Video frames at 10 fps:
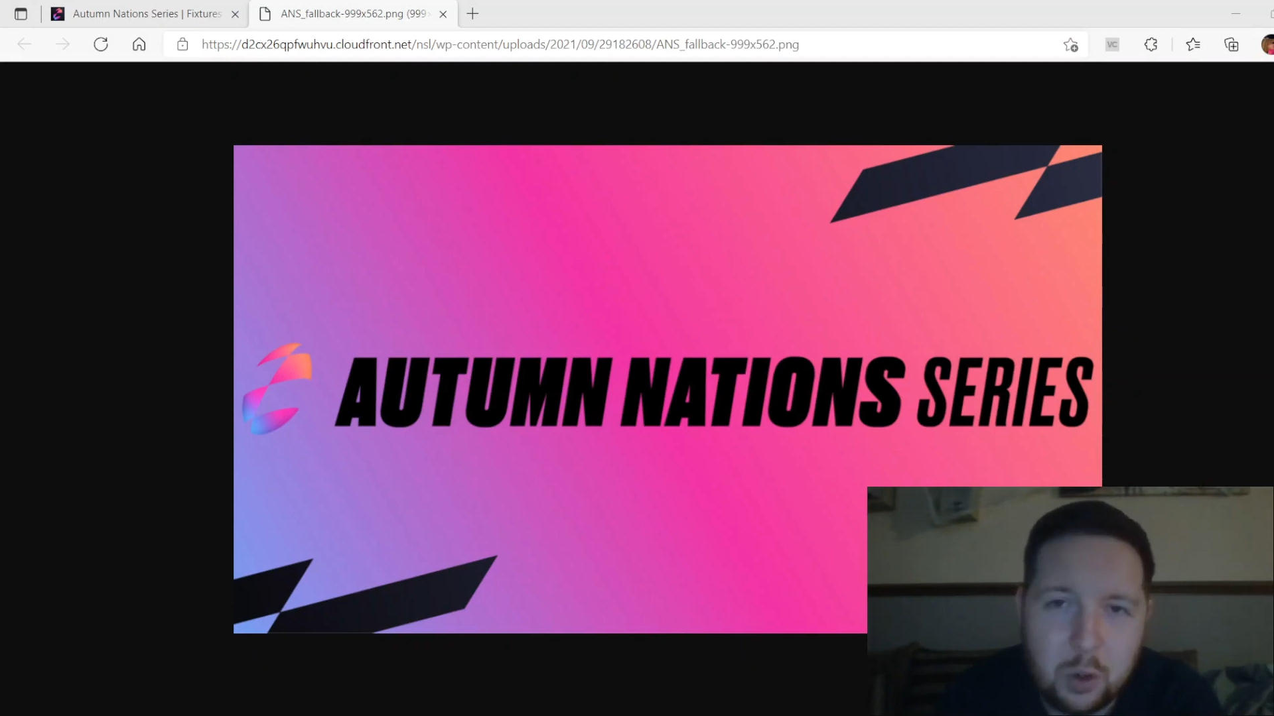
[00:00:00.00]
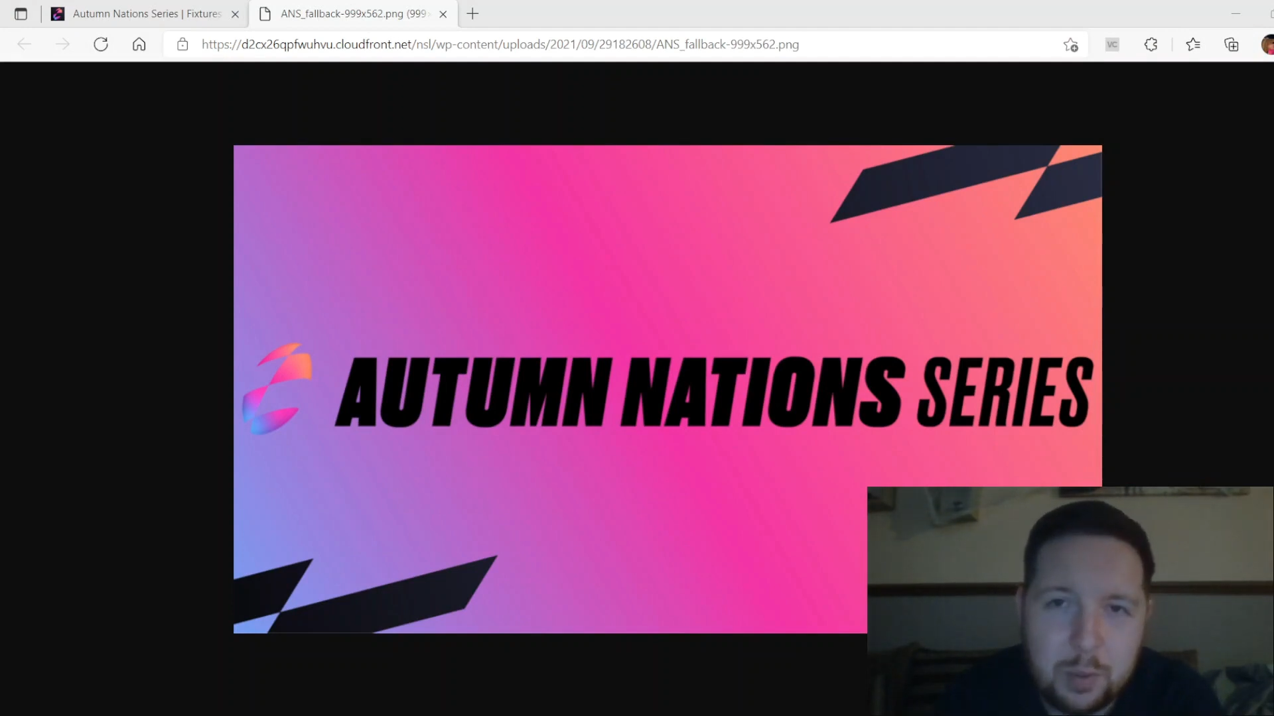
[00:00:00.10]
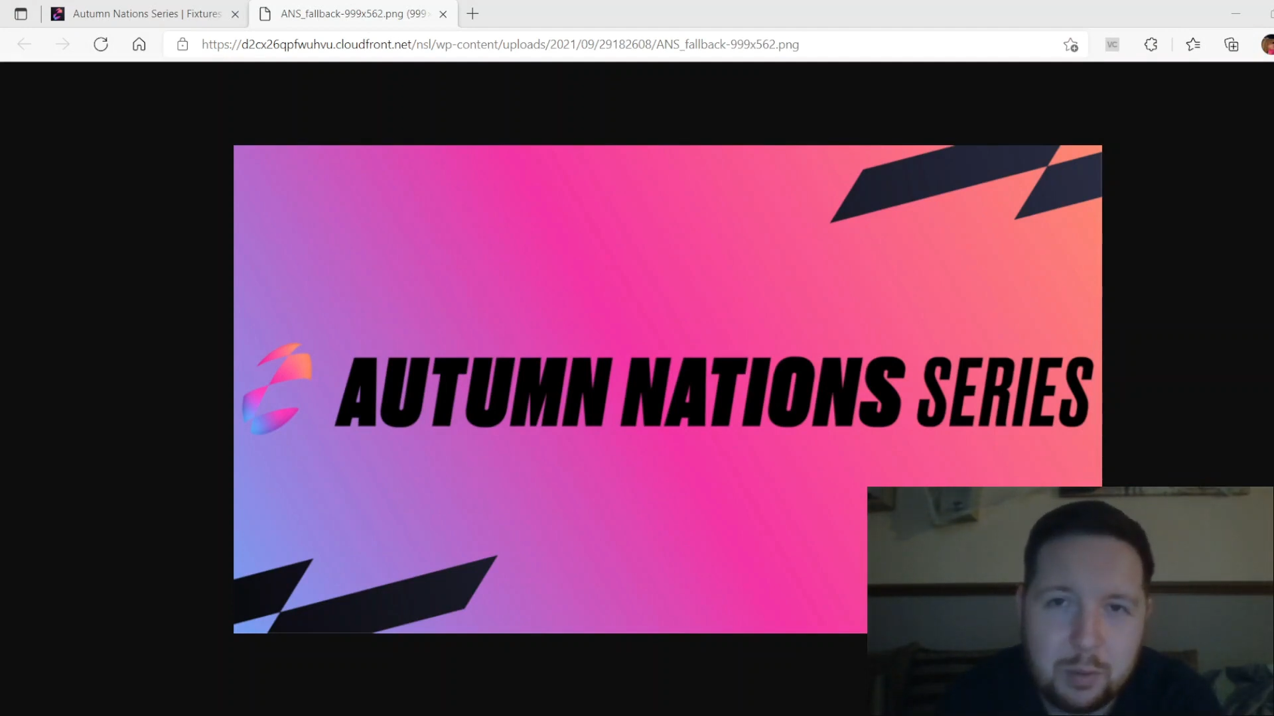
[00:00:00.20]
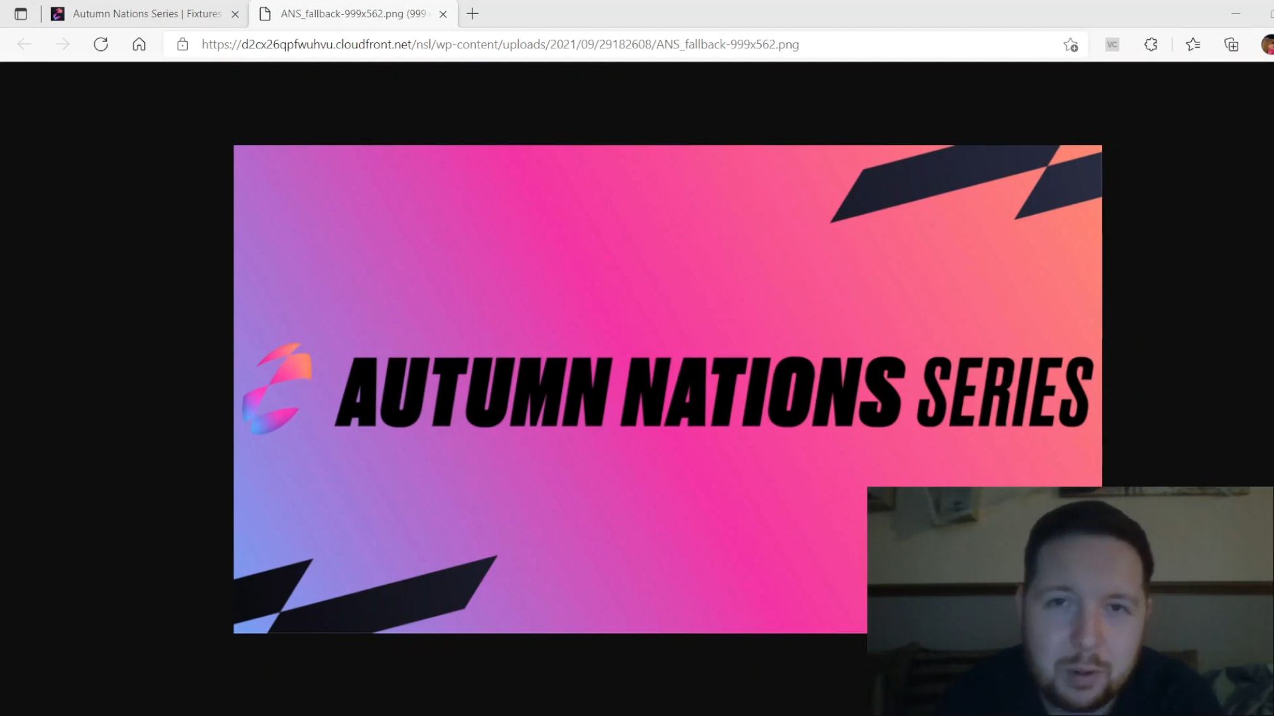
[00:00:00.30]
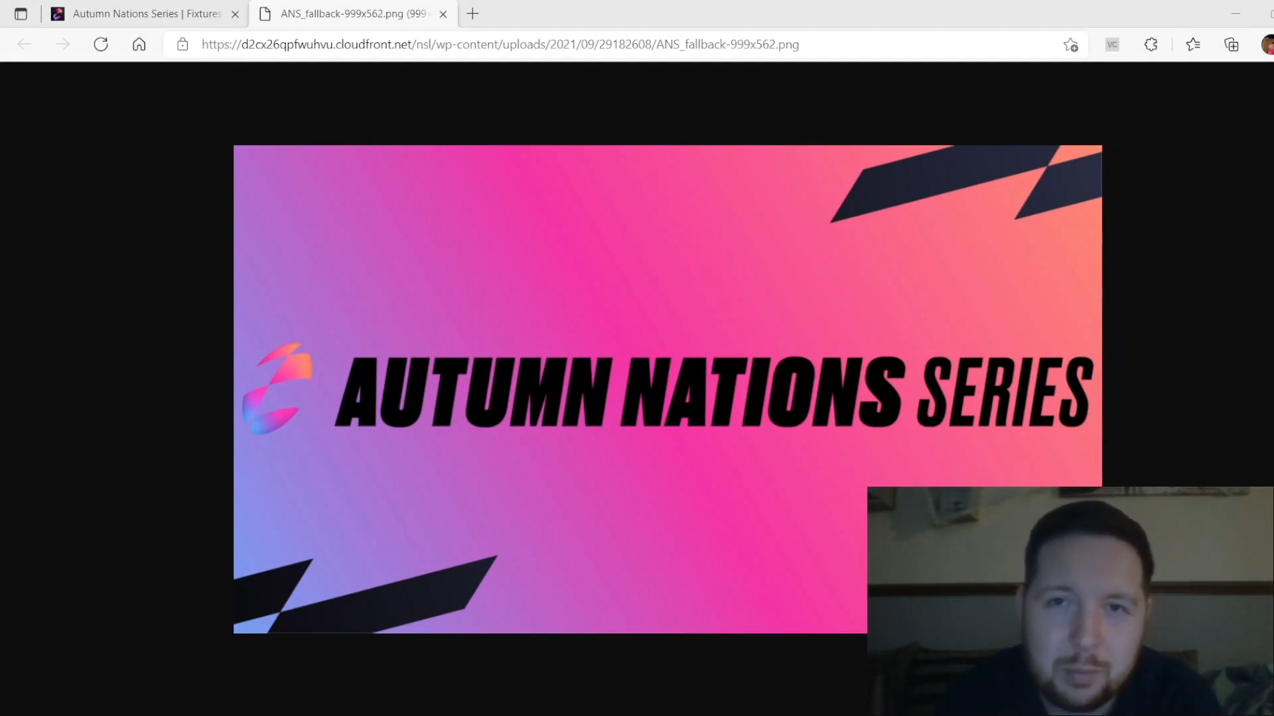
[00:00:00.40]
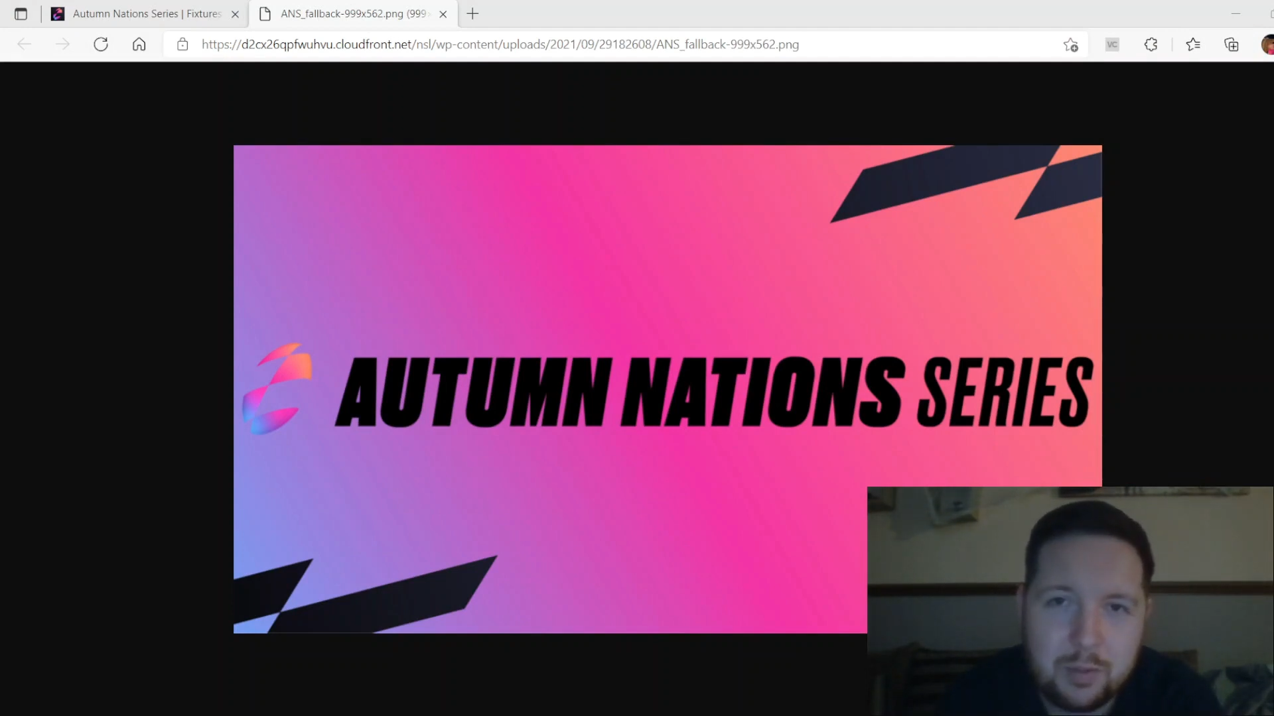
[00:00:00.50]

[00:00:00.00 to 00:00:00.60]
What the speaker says: of my rugby